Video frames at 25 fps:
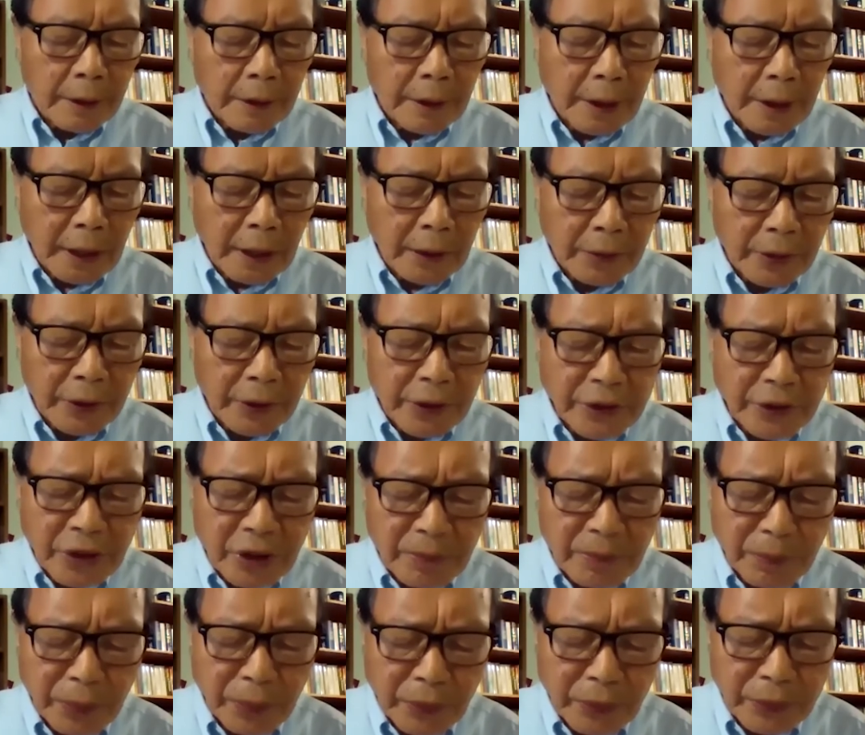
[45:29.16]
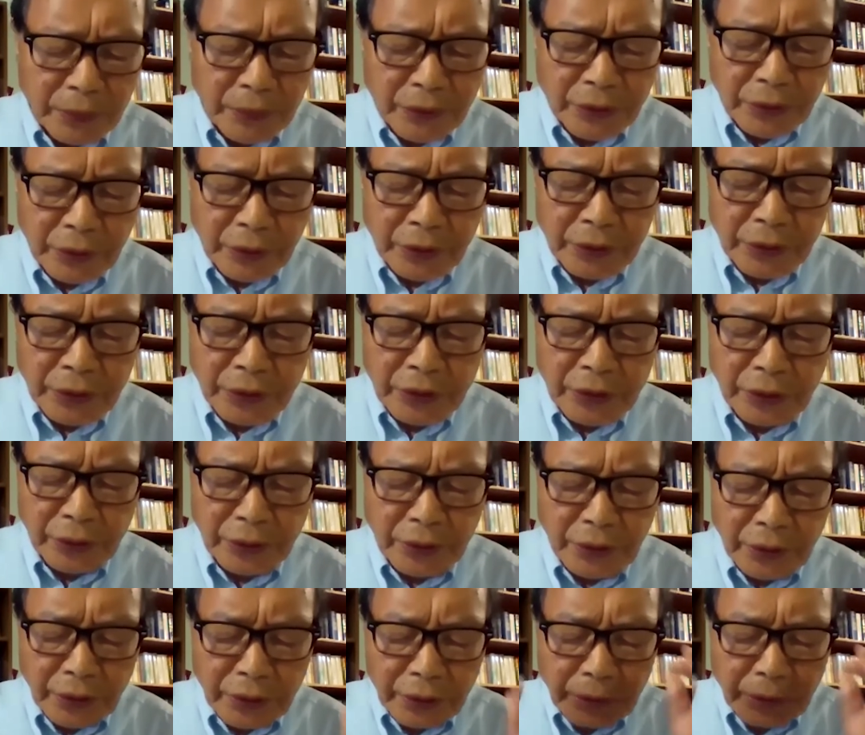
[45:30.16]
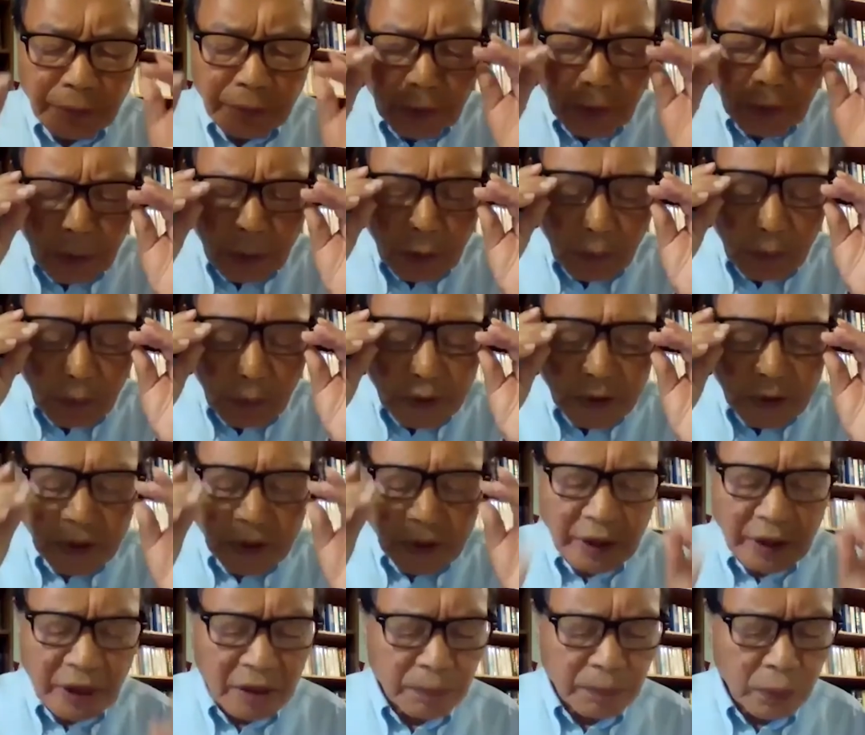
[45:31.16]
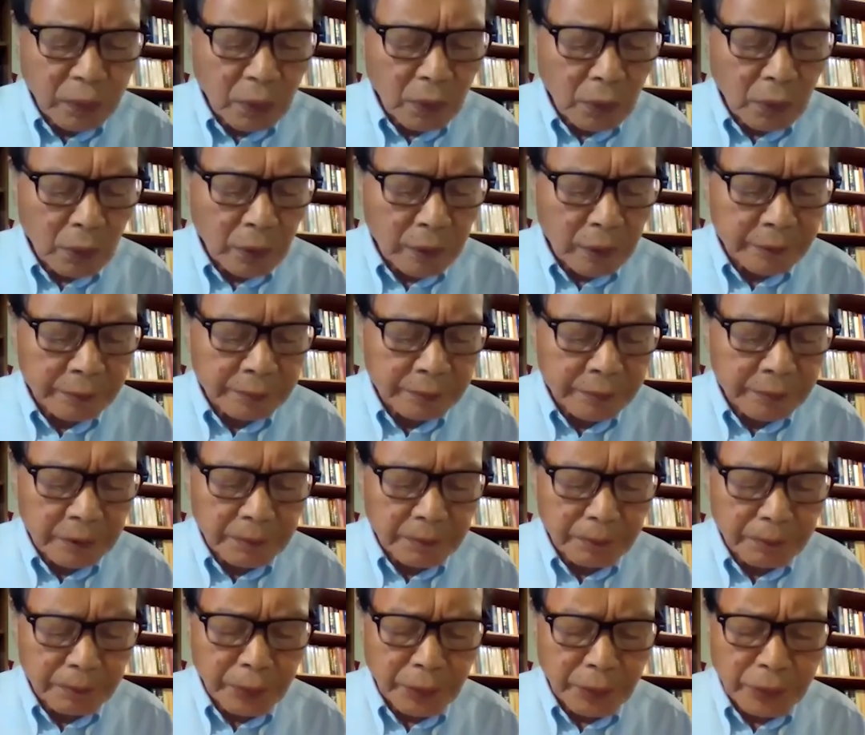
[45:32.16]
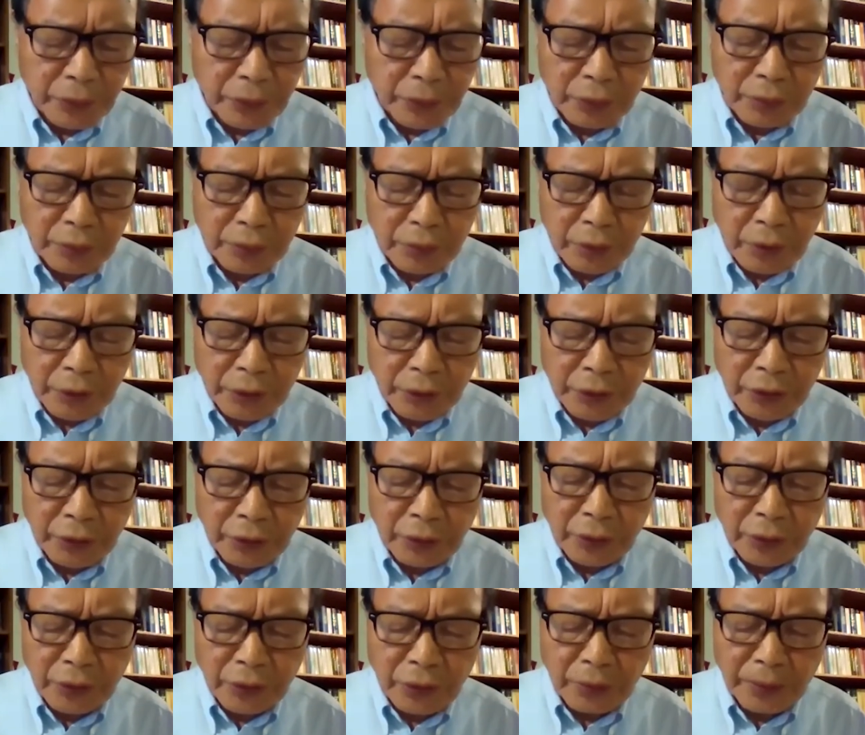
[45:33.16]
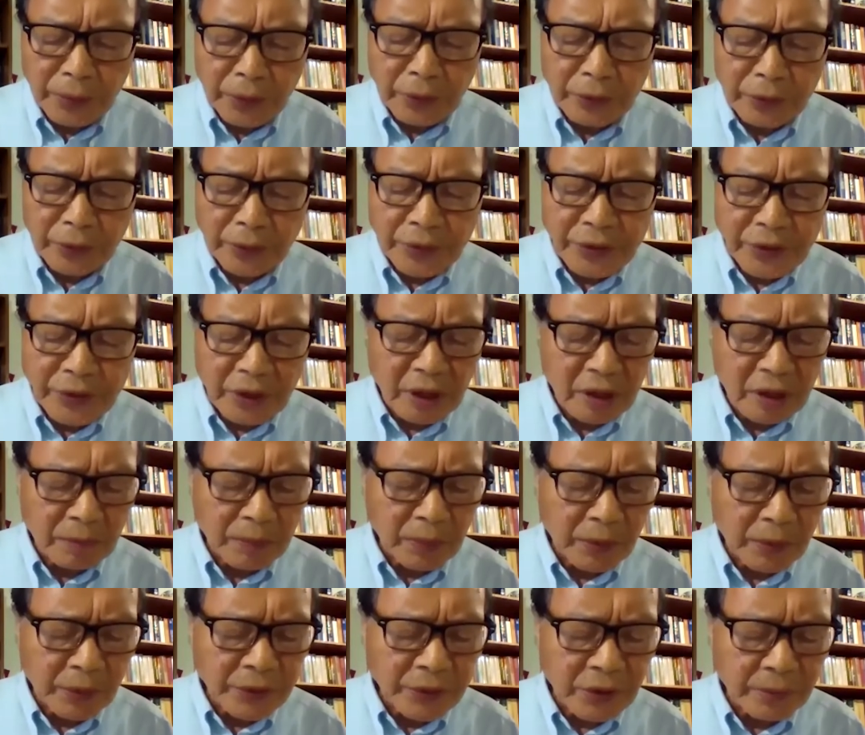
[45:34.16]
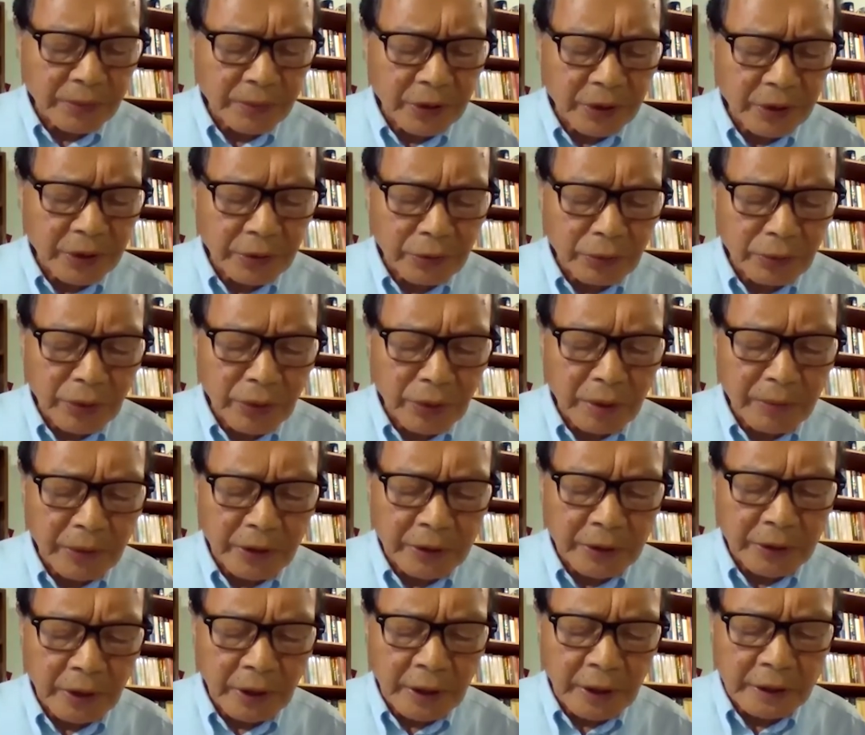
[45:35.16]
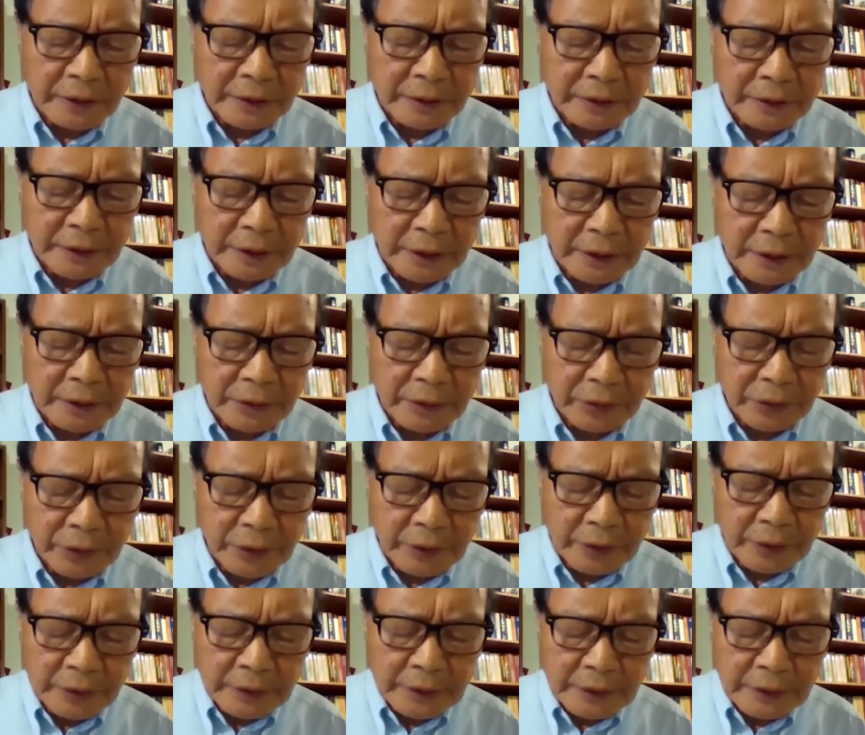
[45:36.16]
Now, it is important to continue with Singapore, to continue to build on Singapore Summit Agreement on—